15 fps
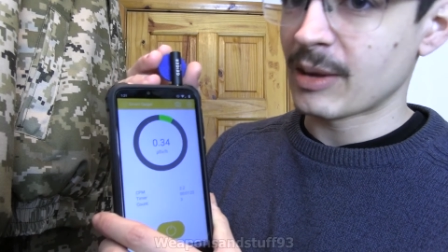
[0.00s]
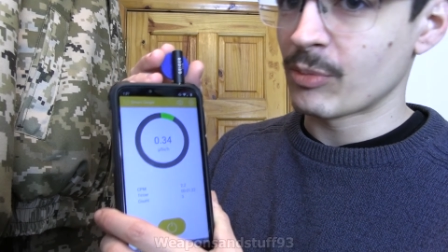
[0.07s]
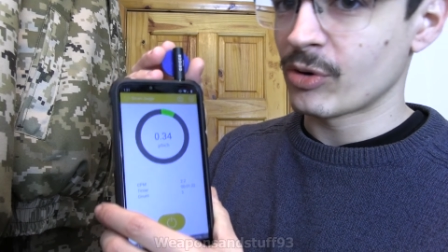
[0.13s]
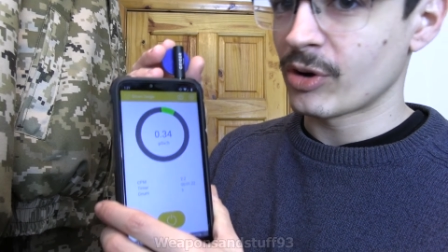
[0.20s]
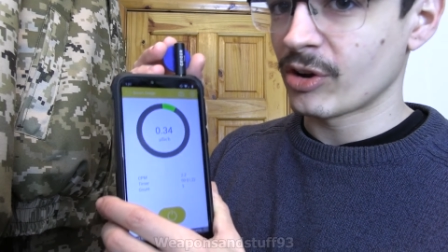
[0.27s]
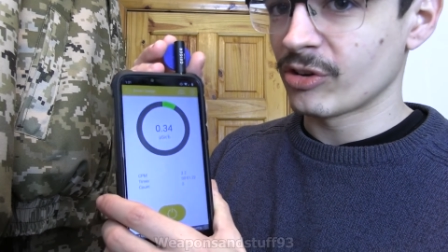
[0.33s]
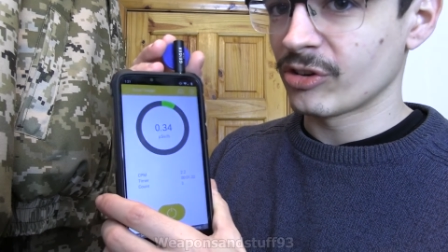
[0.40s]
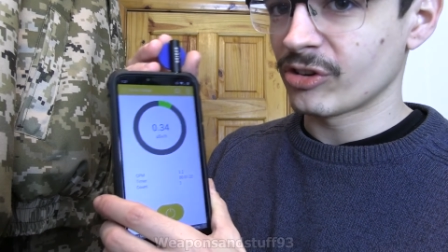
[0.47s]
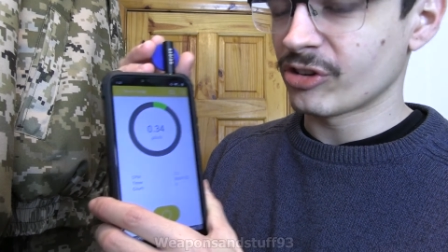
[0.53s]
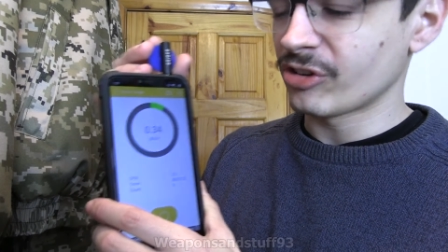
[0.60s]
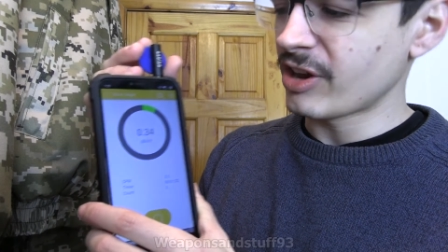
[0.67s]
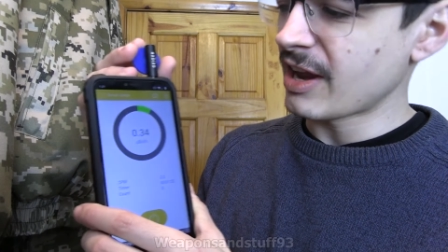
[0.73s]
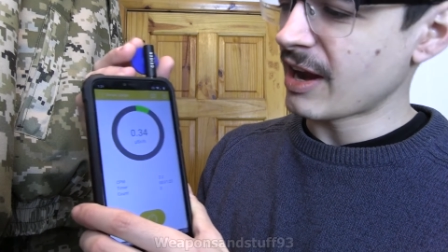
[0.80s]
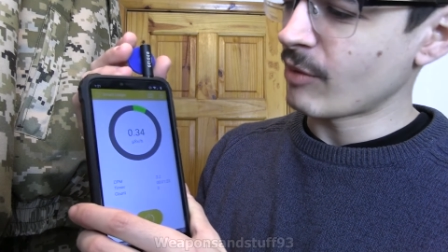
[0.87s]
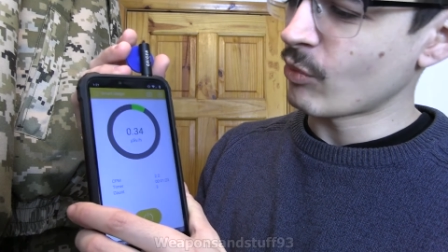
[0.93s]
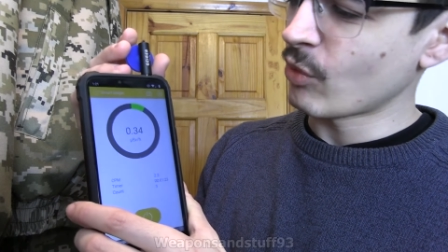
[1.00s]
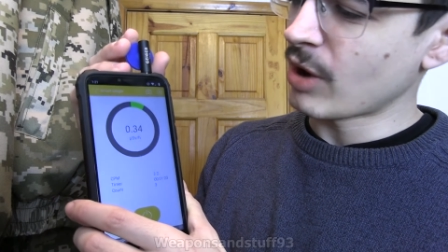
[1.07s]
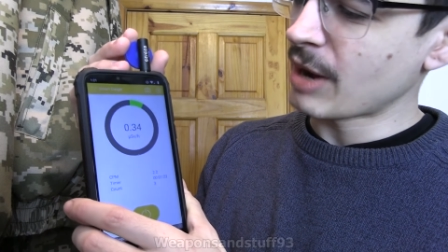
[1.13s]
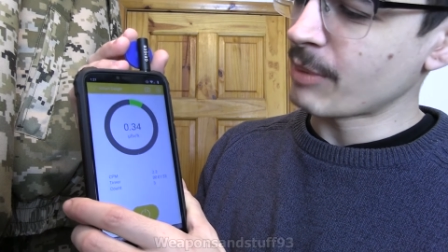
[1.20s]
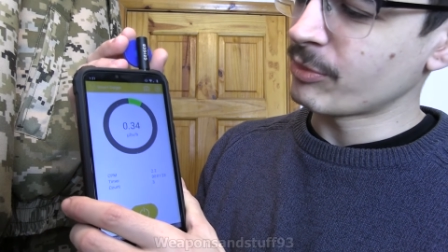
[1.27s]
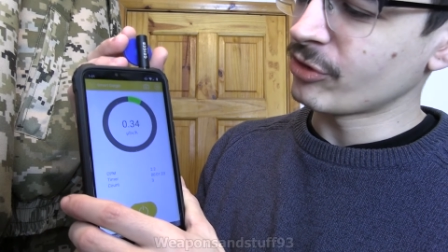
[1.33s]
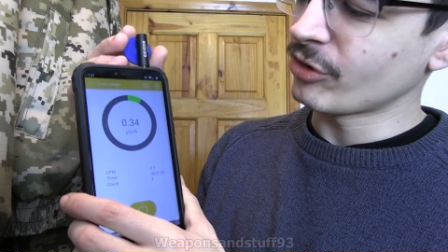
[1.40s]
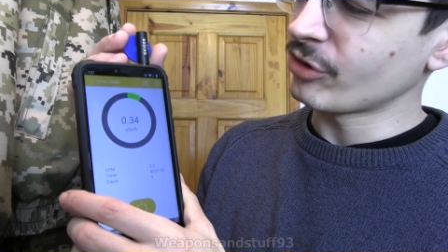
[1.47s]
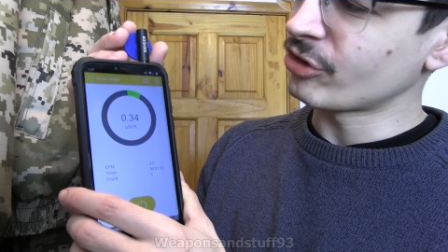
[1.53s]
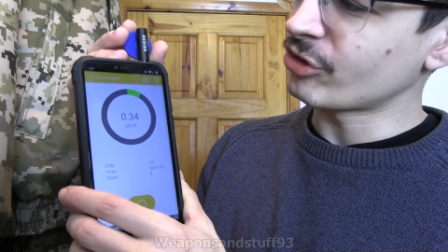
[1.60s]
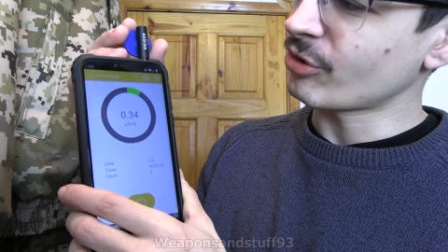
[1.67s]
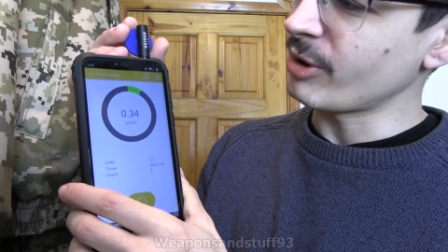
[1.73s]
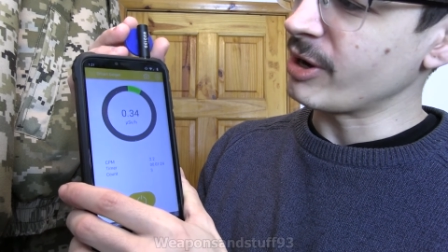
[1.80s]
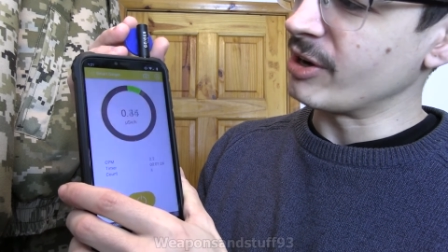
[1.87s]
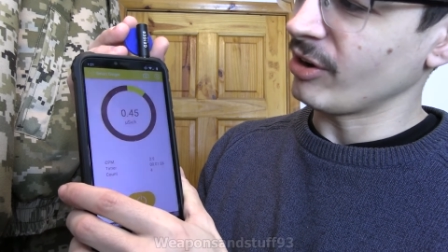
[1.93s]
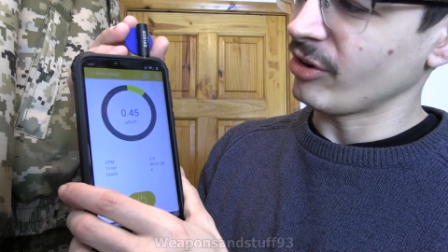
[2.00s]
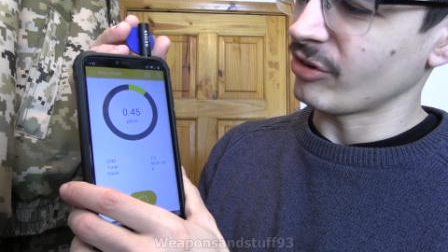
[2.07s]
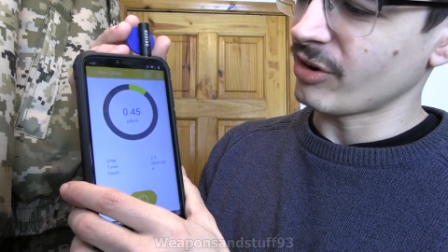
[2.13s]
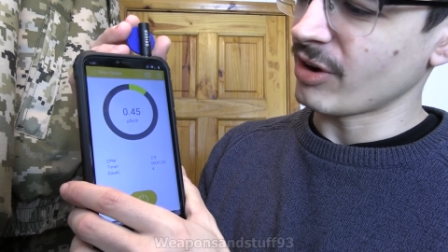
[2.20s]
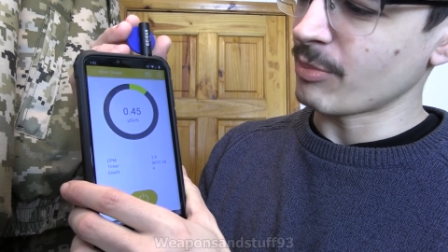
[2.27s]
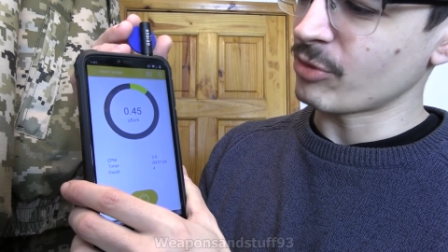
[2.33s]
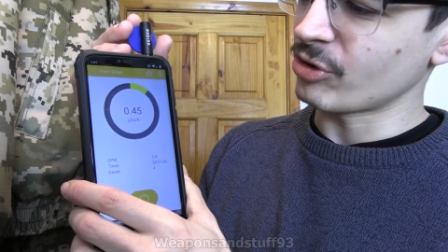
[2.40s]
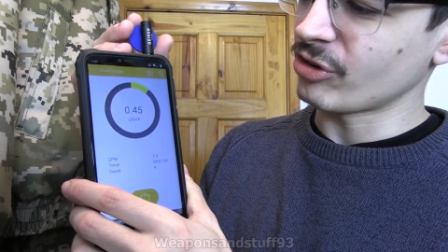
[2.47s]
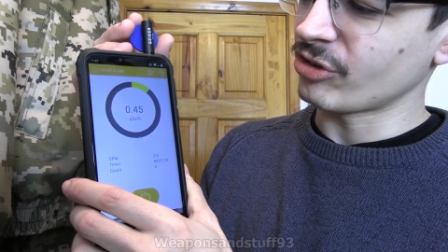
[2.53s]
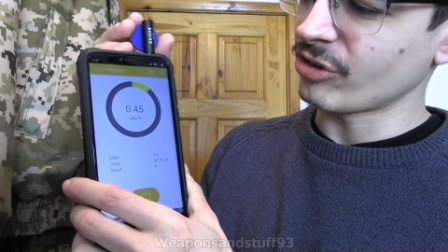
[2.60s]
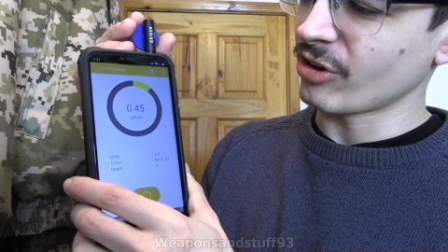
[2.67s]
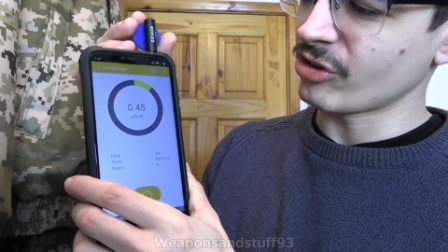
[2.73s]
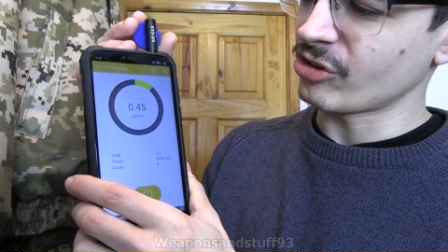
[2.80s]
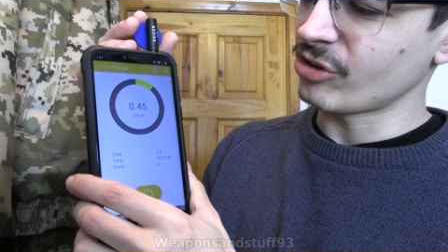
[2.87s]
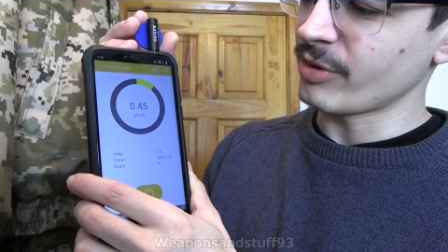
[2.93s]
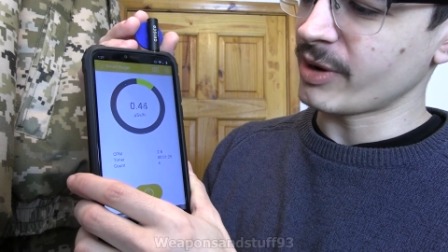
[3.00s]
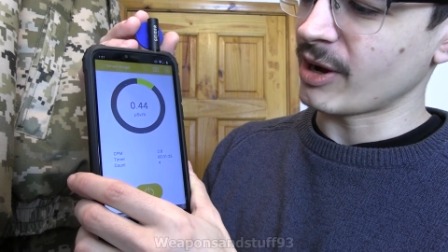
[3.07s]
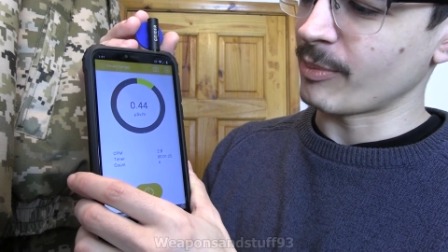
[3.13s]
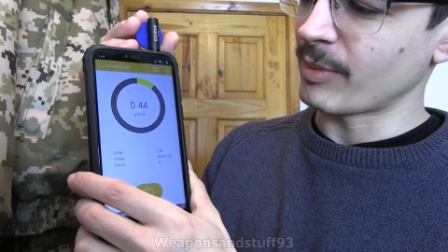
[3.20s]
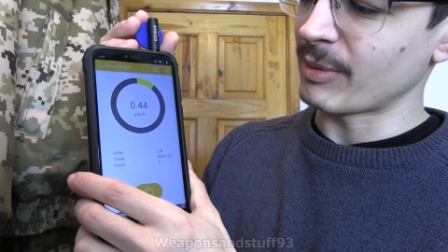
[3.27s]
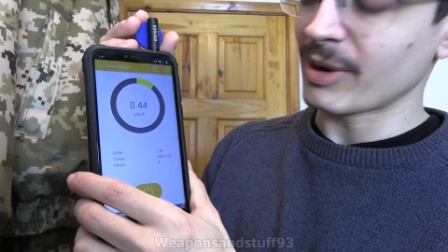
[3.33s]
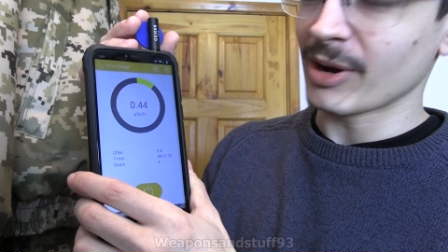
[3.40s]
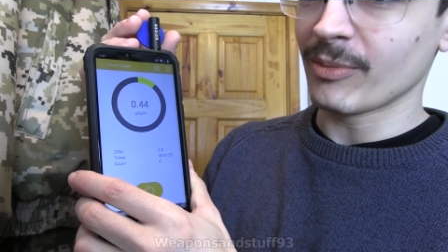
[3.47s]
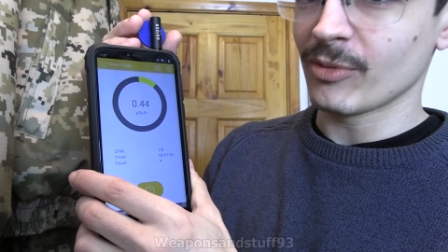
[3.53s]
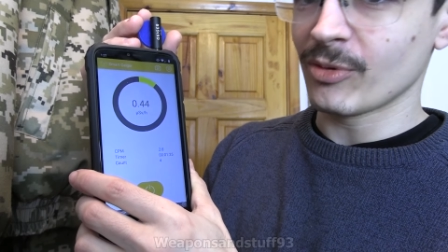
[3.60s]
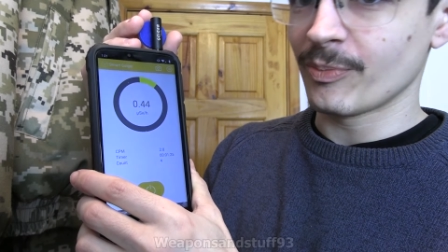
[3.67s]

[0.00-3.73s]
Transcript: and we'll go and see how what happens on the screen, because the number should start shooting up. There we go.